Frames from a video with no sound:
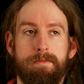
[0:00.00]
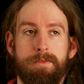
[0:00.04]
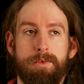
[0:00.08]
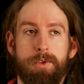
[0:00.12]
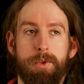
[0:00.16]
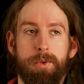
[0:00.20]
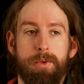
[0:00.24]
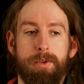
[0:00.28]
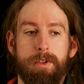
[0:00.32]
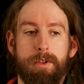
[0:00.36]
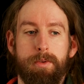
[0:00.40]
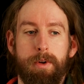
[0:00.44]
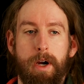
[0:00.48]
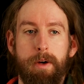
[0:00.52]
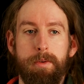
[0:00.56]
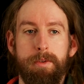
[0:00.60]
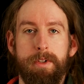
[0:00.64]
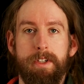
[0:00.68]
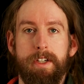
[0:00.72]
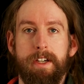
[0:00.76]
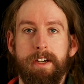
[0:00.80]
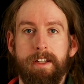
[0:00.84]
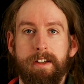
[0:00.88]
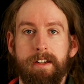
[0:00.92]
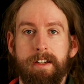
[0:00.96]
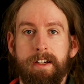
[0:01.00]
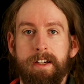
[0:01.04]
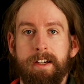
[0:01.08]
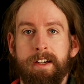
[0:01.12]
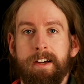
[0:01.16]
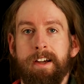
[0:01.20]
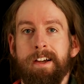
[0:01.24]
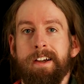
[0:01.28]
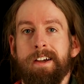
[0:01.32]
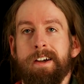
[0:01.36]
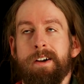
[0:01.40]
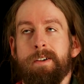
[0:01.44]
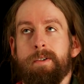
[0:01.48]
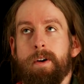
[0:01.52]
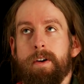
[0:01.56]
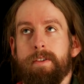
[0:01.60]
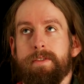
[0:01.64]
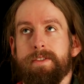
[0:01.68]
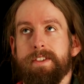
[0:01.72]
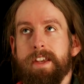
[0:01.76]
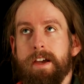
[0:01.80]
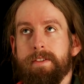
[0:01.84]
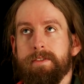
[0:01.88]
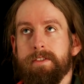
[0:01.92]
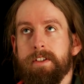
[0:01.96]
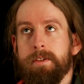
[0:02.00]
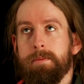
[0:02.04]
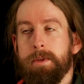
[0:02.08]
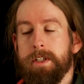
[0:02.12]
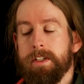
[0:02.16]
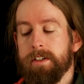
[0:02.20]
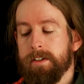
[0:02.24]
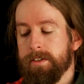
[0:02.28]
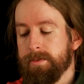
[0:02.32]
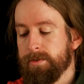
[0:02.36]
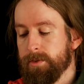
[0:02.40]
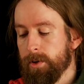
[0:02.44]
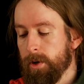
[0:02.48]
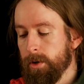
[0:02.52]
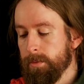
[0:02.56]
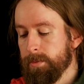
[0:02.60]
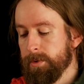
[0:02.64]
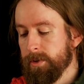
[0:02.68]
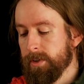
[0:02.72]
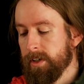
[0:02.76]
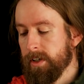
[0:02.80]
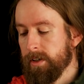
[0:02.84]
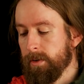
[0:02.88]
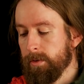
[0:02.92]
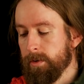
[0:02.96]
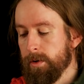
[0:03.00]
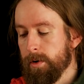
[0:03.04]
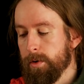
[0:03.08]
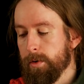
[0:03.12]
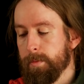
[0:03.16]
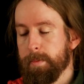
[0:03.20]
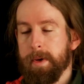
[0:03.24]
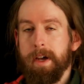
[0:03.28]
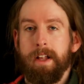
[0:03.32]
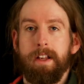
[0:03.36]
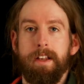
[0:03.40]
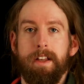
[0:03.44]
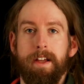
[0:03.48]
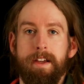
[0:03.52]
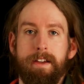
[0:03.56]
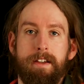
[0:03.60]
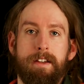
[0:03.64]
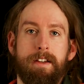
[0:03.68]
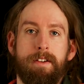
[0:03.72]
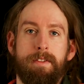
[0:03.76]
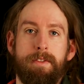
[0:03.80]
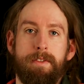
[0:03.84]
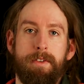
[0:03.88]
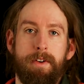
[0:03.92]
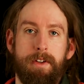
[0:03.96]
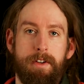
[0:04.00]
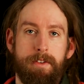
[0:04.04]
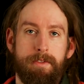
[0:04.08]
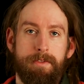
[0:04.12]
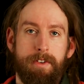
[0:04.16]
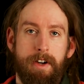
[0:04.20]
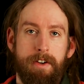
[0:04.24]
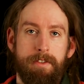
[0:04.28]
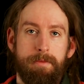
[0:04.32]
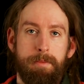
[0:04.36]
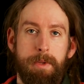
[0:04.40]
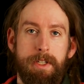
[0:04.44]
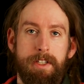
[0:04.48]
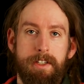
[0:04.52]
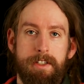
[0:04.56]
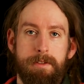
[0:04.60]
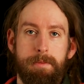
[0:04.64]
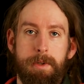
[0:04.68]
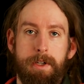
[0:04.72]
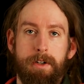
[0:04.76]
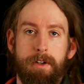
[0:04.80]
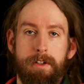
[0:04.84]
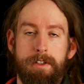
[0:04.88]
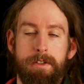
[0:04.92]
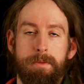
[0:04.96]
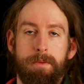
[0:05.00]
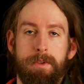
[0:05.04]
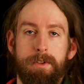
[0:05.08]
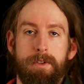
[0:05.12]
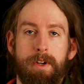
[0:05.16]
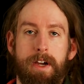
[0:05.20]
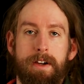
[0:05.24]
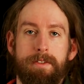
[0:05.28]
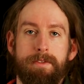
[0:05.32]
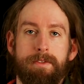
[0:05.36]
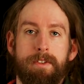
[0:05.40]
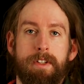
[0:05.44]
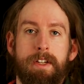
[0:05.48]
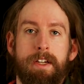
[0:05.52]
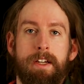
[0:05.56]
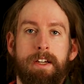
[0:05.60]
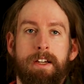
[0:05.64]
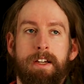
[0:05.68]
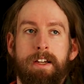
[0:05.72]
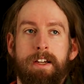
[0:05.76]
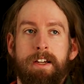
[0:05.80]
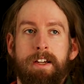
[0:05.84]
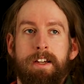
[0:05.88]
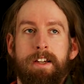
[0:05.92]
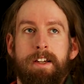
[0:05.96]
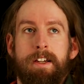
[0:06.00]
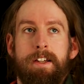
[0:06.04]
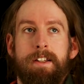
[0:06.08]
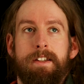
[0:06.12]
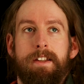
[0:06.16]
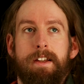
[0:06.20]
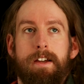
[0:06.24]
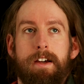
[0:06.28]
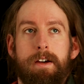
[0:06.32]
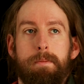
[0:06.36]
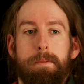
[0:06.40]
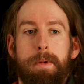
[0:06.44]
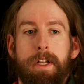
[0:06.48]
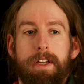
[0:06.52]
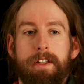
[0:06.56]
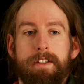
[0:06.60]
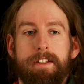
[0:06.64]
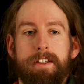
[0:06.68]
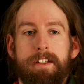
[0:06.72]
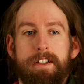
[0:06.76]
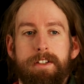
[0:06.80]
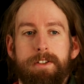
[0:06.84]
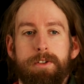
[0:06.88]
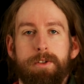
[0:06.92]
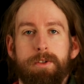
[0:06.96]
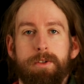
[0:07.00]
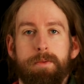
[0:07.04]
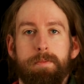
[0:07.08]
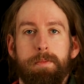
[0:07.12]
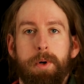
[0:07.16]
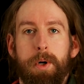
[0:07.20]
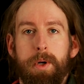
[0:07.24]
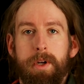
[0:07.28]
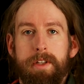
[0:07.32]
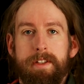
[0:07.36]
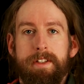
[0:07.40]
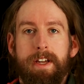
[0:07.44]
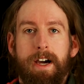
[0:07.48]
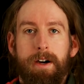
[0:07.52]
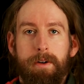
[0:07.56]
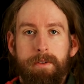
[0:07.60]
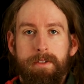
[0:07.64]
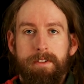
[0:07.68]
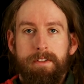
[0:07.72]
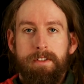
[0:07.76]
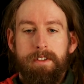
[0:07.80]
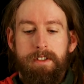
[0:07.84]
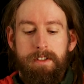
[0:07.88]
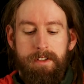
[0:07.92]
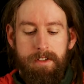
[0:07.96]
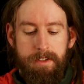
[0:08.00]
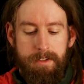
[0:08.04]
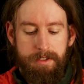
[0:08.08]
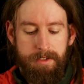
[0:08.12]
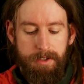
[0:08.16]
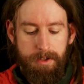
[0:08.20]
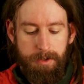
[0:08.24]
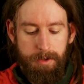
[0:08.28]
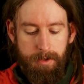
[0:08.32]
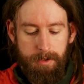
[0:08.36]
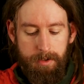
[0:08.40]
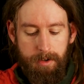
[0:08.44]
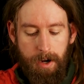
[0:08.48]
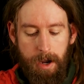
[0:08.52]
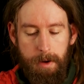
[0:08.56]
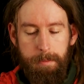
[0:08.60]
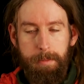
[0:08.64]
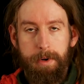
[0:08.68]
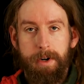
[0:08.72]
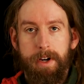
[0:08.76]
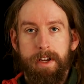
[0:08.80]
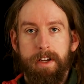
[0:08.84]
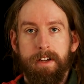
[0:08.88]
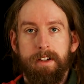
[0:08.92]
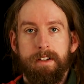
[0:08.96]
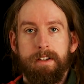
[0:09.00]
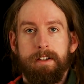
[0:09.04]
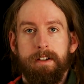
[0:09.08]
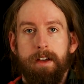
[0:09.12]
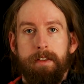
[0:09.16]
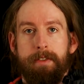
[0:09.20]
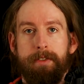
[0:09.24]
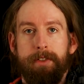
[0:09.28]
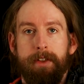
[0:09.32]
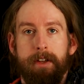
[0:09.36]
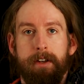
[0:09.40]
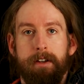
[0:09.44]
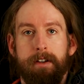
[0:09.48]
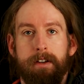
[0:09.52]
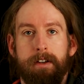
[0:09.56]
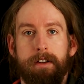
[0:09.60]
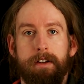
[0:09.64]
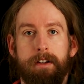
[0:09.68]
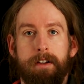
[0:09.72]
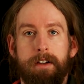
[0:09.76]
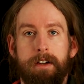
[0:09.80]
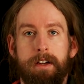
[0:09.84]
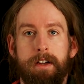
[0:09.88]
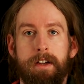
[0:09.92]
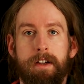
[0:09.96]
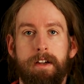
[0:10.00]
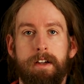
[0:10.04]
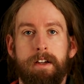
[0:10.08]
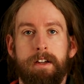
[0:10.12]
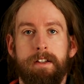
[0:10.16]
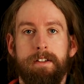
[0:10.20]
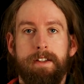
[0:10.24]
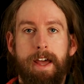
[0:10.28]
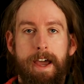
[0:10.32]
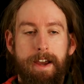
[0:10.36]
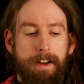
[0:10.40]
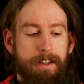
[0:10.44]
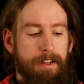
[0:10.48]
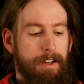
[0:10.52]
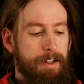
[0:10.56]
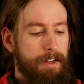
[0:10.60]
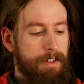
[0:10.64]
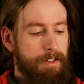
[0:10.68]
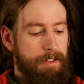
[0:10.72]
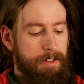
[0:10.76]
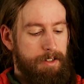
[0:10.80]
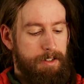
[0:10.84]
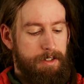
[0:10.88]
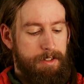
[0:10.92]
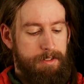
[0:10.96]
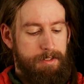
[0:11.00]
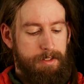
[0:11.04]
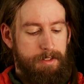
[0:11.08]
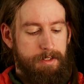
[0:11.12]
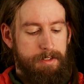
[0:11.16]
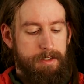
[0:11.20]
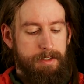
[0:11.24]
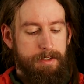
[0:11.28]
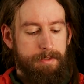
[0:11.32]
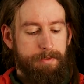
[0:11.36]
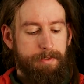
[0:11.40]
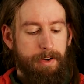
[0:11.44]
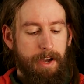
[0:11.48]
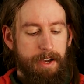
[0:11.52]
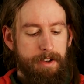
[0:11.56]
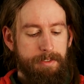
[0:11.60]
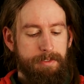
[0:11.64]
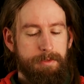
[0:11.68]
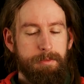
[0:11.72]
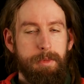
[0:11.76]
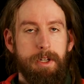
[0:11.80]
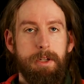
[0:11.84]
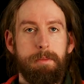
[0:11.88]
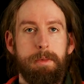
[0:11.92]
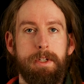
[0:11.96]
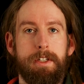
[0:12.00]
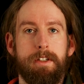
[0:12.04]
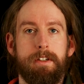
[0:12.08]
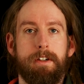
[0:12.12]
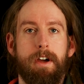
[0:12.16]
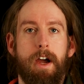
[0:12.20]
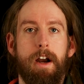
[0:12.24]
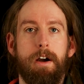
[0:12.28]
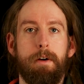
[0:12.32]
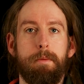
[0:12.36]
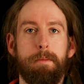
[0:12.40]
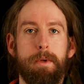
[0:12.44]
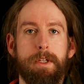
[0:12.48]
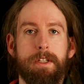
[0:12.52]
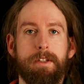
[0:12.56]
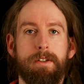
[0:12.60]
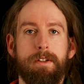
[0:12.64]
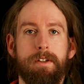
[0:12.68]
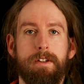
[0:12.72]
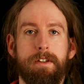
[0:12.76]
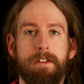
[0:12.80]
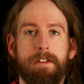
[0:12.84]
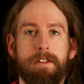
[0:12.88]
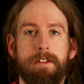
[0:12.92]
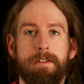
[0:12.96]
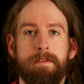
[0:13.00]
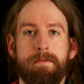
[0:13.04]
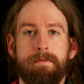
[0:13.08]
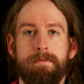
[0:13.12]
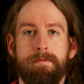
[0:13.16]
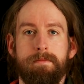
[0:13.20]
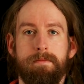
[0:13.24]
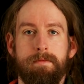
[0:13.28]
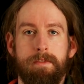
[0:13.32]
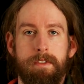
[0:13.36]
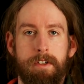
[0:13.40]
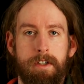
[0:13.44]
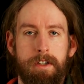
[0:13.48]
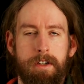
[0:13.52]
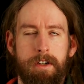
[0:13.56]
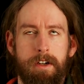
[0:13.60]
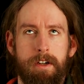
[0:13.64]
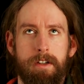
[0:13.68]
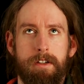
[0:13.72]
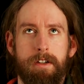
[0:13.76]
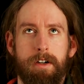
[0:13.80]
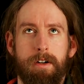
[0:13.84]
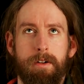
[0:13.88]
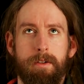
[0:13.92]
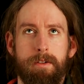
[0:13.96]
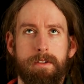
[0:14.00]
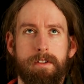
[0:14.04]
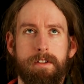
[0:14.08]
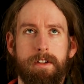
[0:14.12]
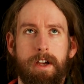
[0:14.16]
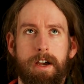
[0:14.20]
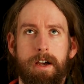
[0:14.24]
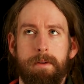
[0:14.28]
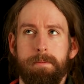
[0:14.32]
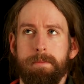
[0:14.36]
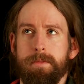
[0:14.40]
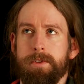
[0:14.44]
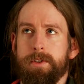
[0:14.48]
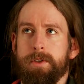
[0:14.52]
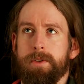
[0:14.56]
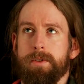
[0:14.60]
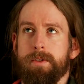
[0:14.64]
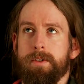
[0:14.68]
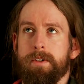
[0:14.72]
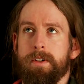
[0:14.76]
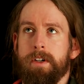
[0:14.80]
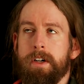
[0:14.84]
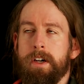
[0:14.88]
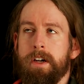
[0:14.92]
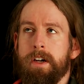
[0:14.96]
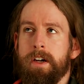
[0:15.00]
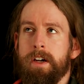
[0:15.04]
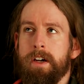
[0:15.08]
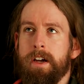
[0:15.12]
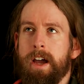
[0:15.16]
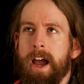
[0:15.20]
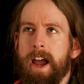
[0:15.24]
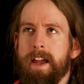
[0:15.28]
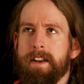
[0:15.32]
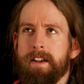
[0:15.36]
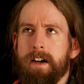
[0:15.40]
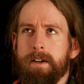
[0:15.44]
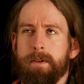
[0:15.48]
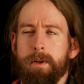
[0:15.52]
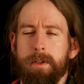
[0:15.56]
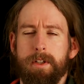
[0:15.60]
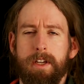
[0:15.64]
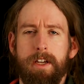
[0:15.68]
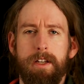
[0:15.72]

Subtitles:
to the ground again, with 70 meters of rope, you can only rappel like 35 meters because you want to have the ability to pull it down. So I bring a thin tagline. So this is a 5mm aeromet cord. It holds up to 800